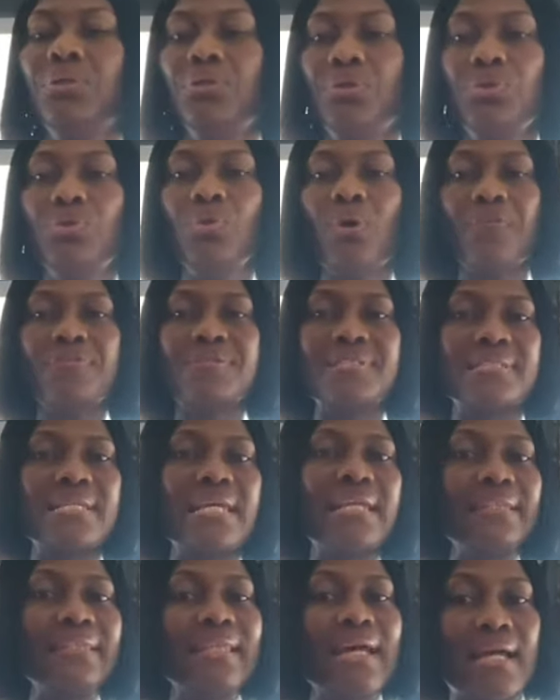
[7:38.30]
you have
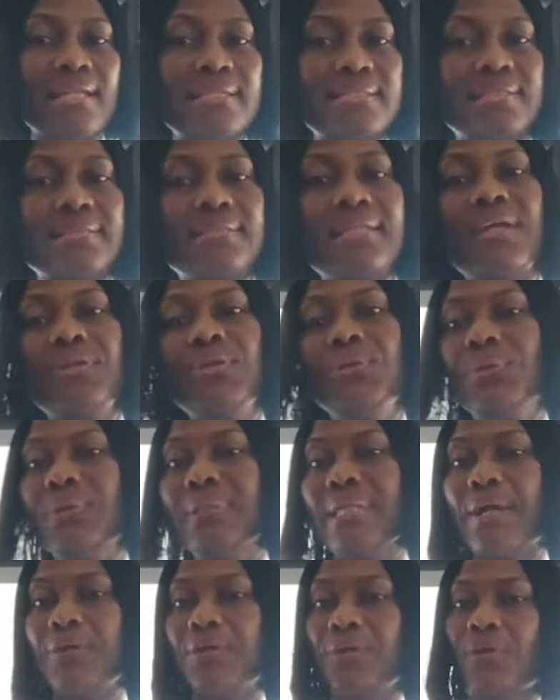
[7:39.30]
seen that, then you know
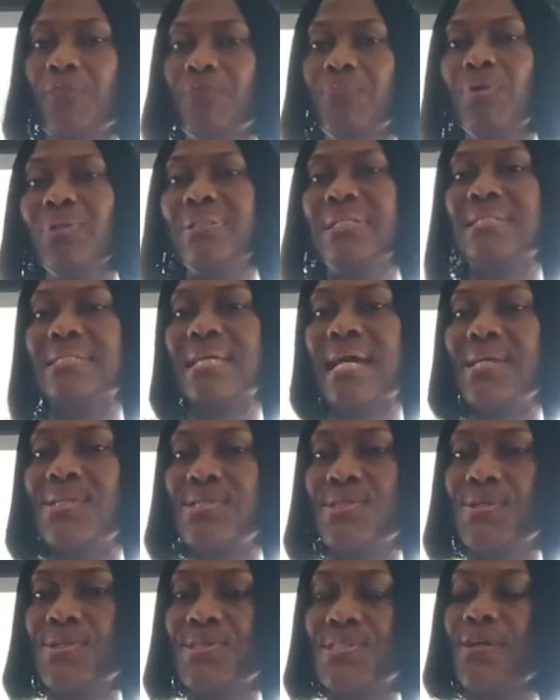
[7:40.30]
that you have
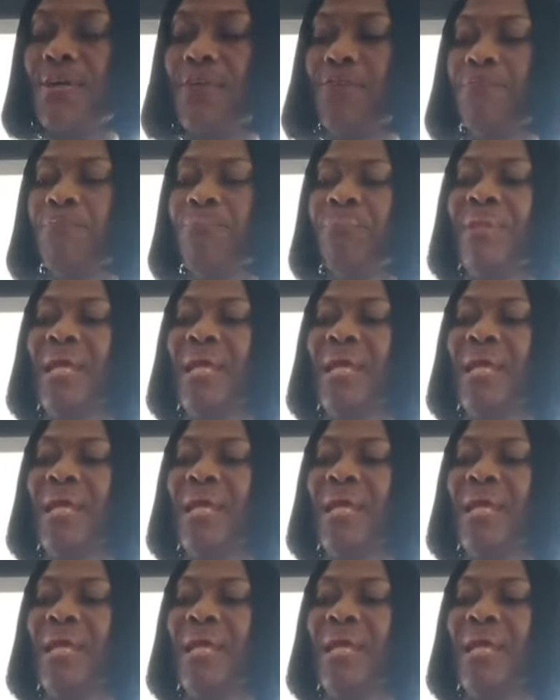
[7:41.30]
monetized yourself.